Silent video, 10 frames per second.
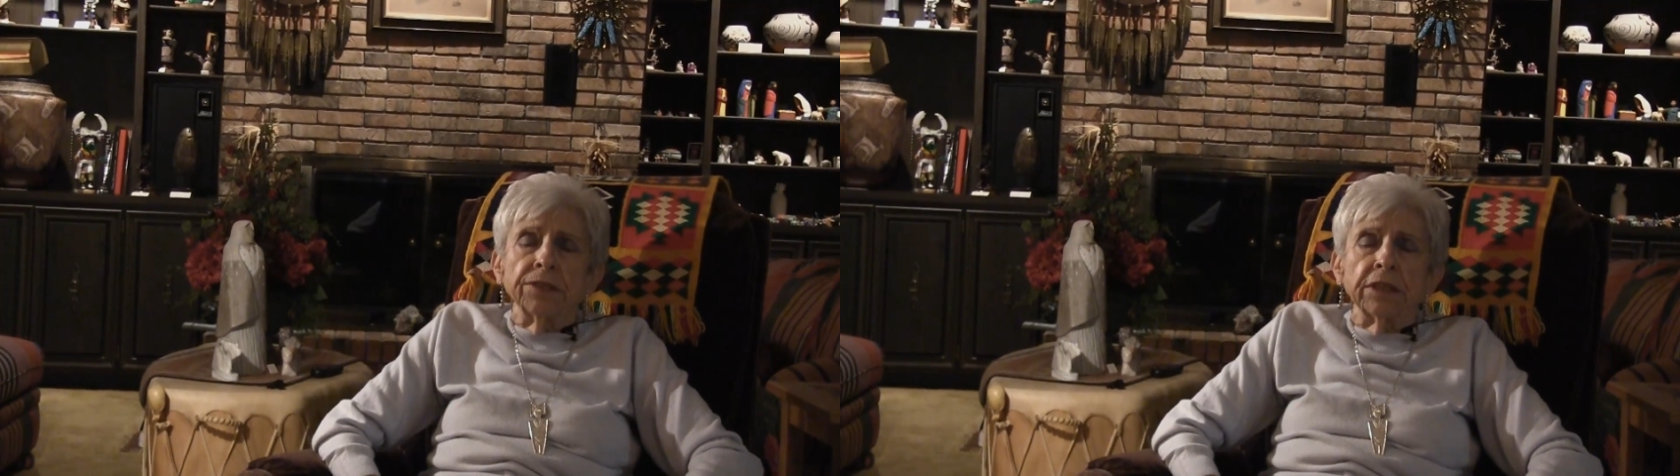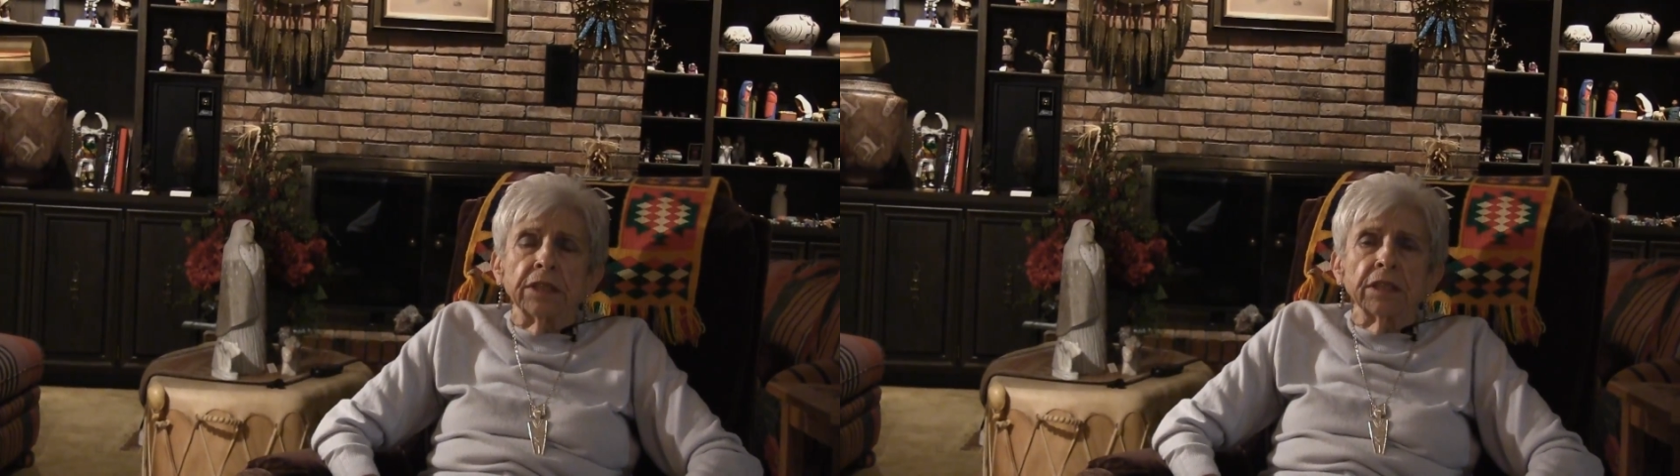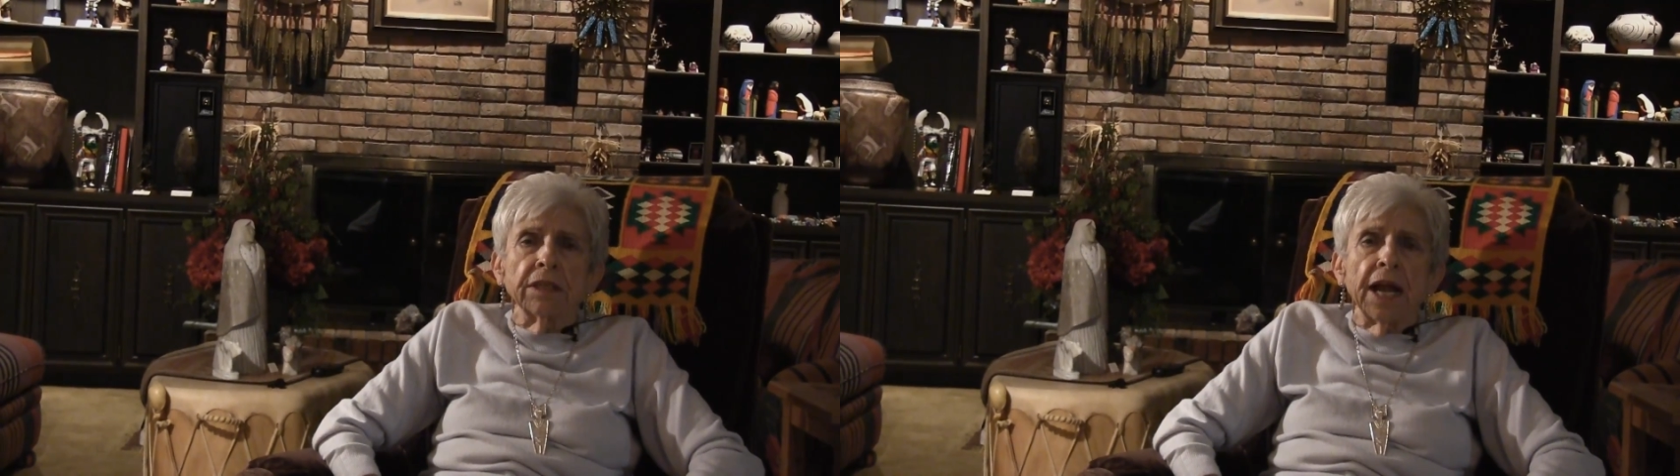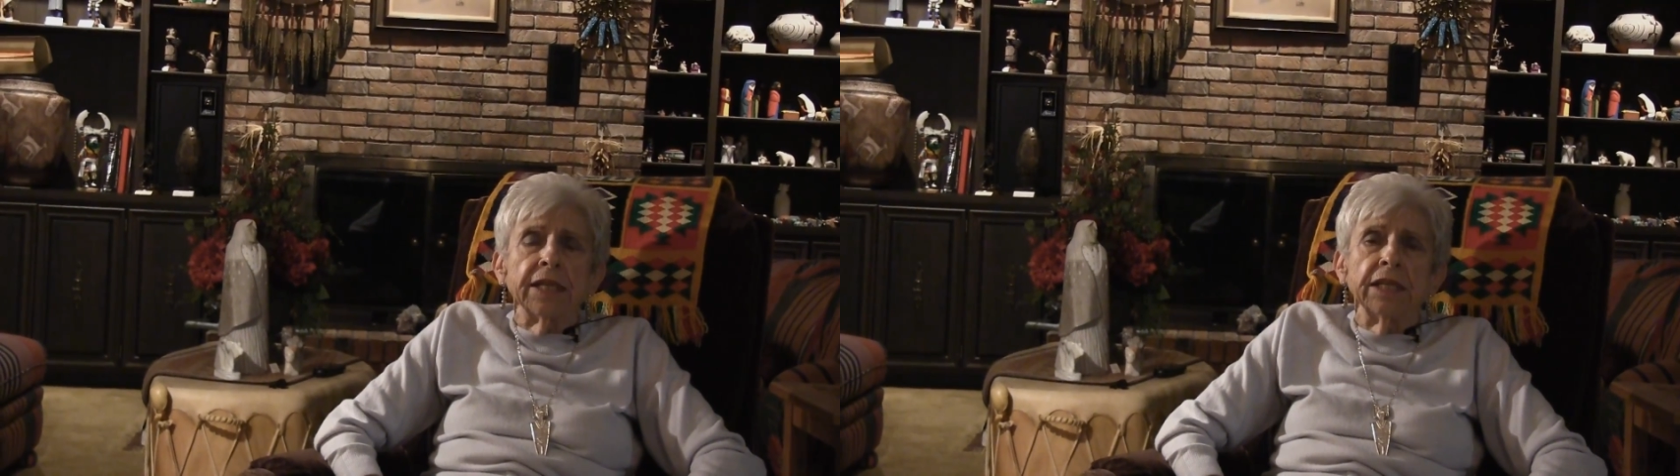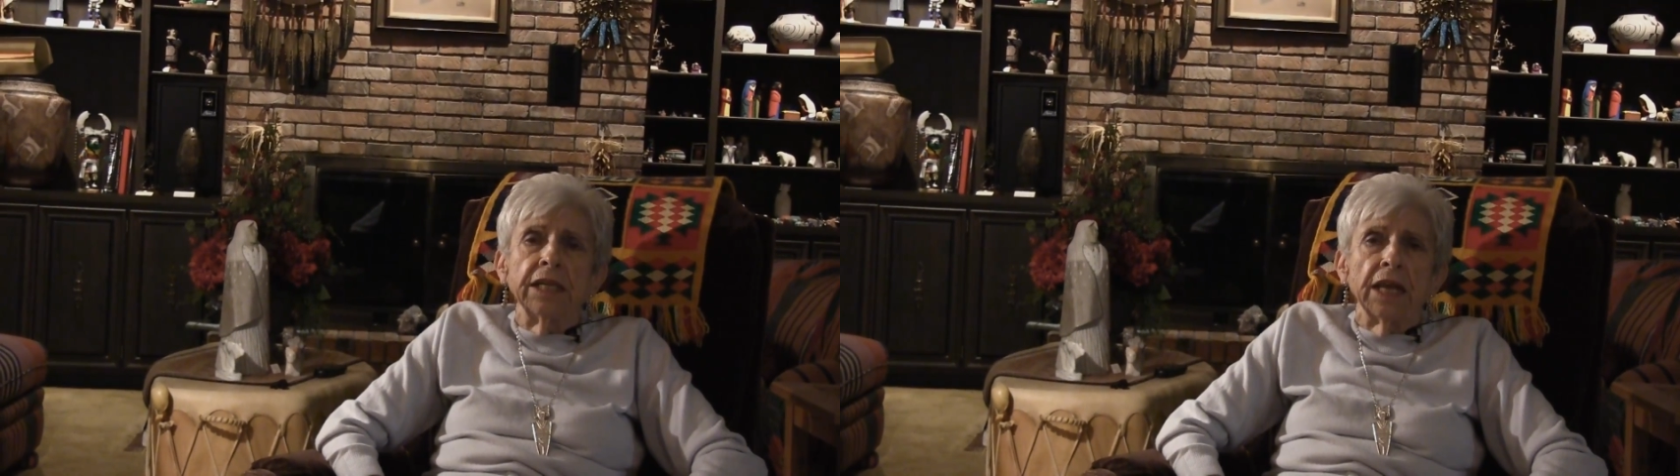until
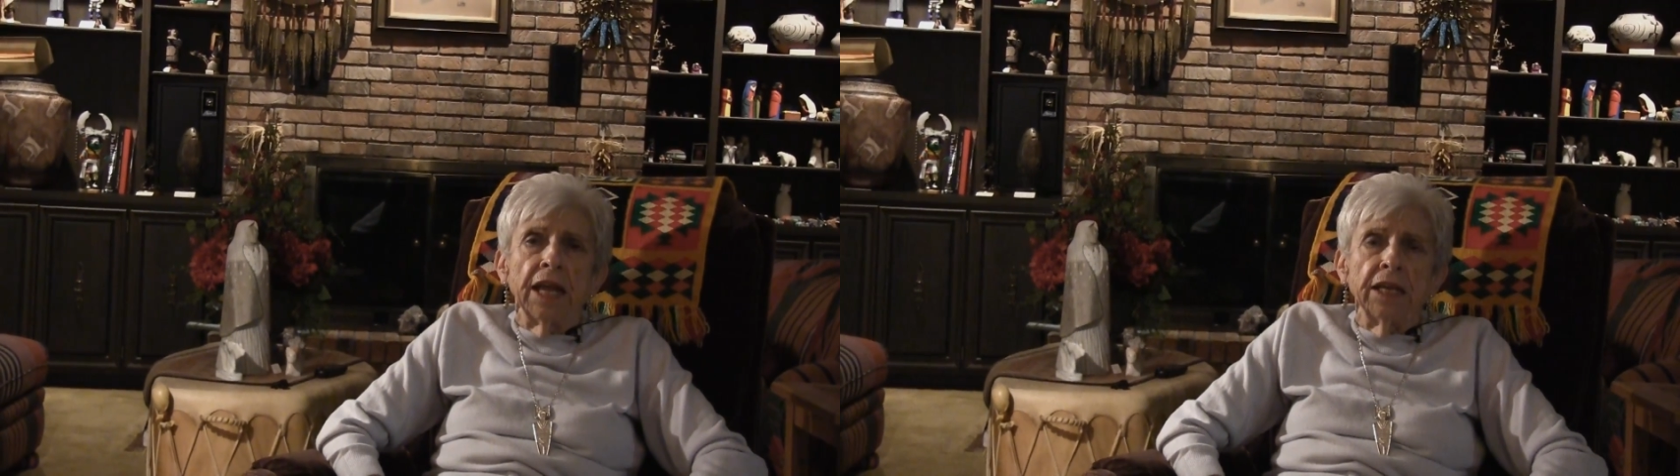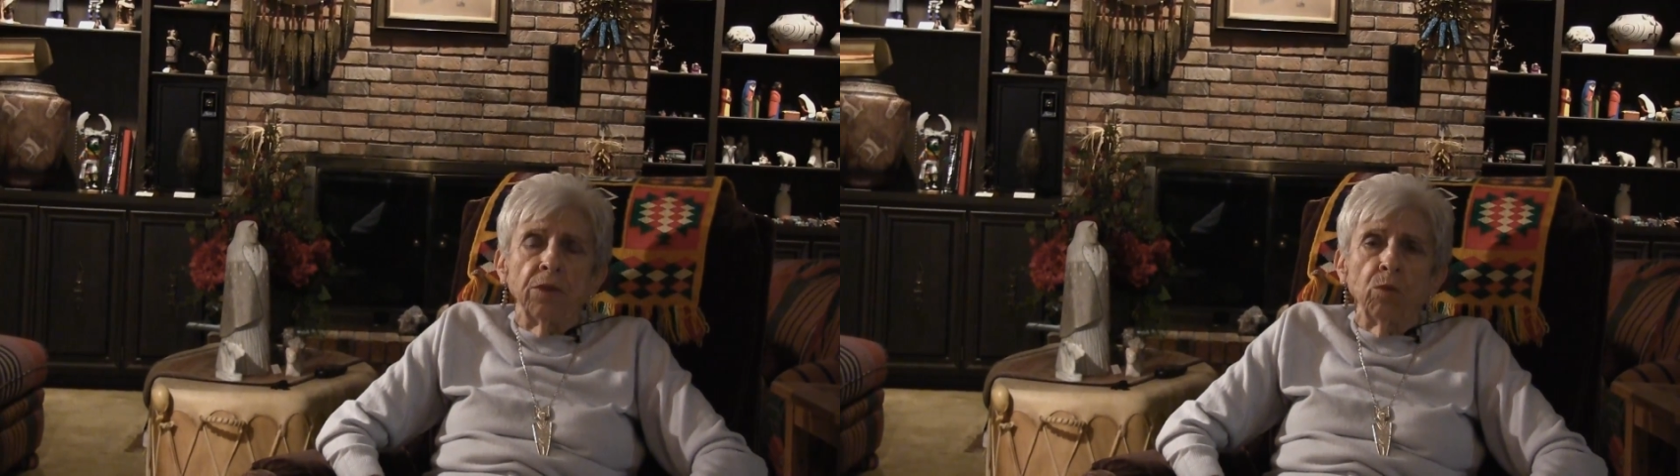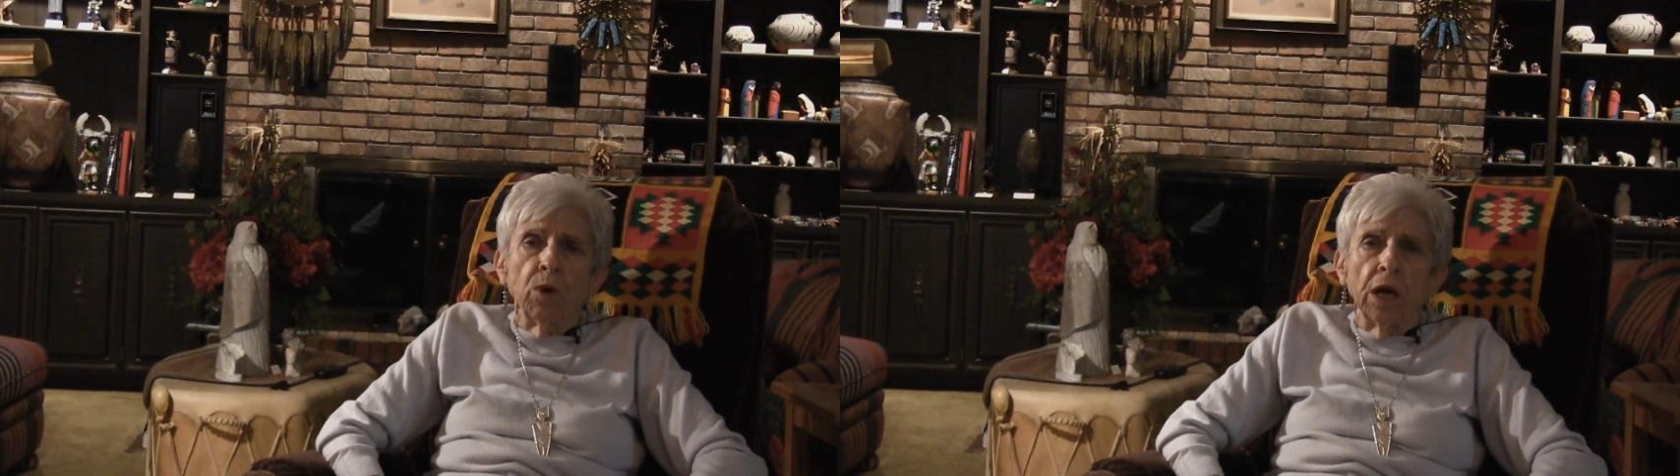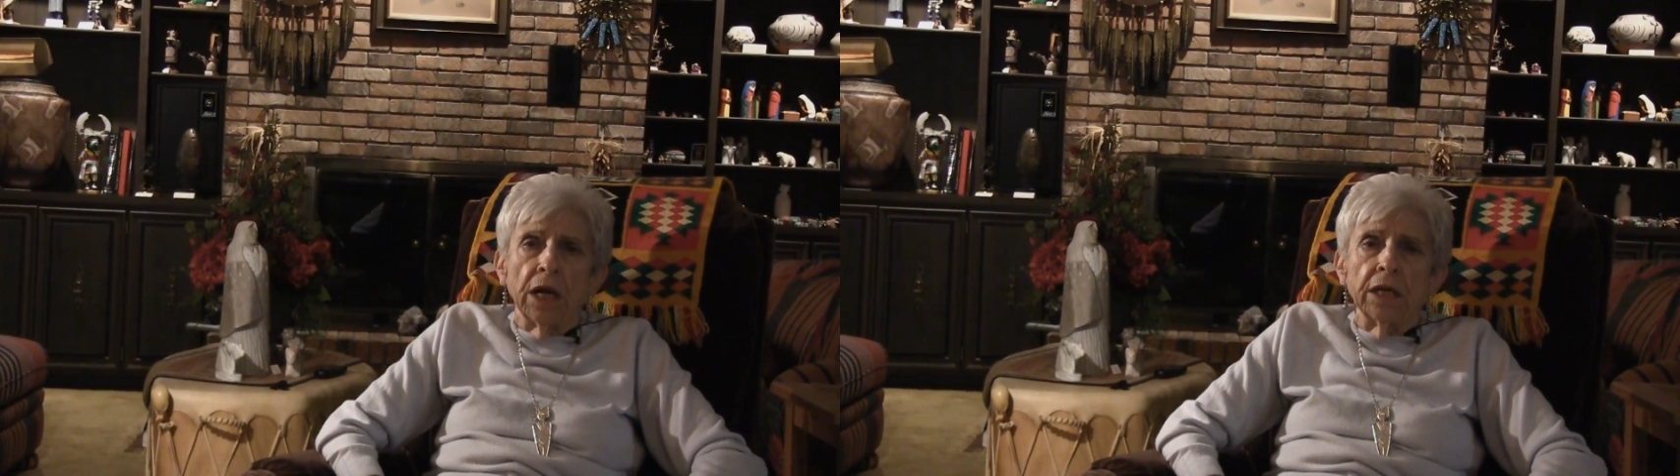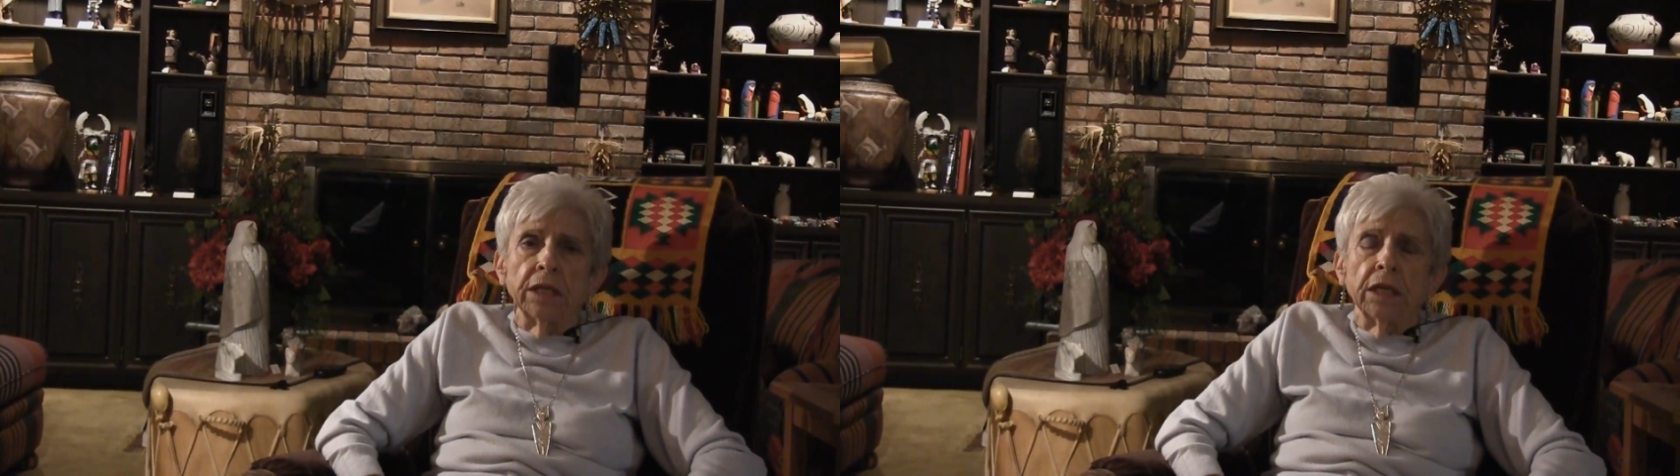
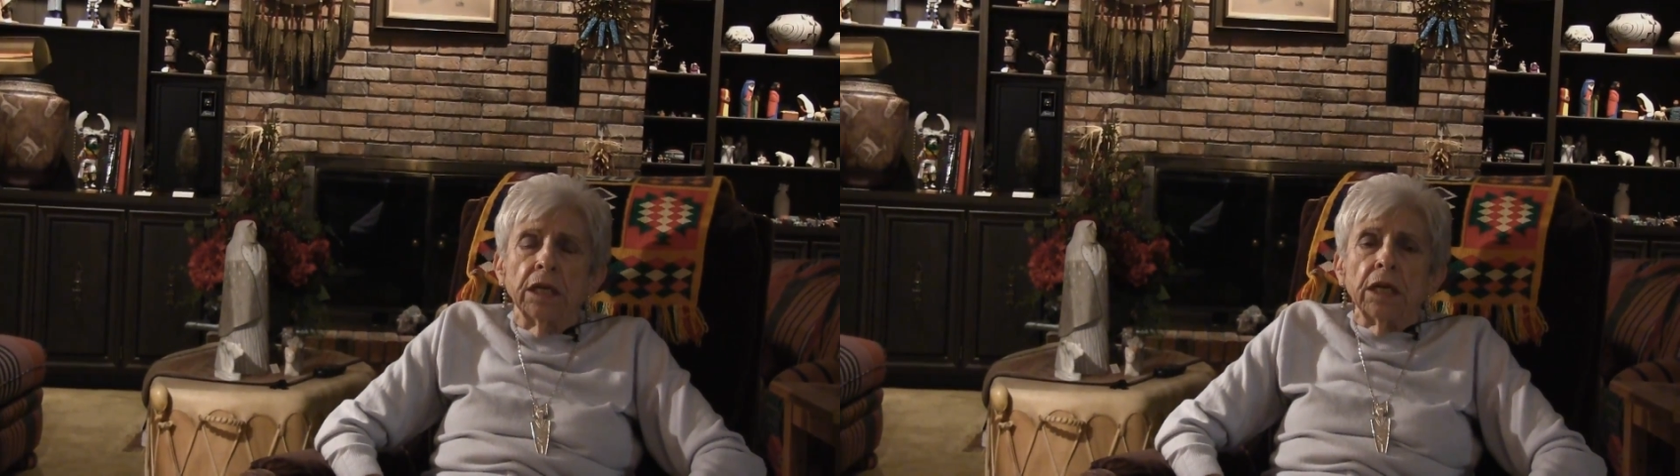1981,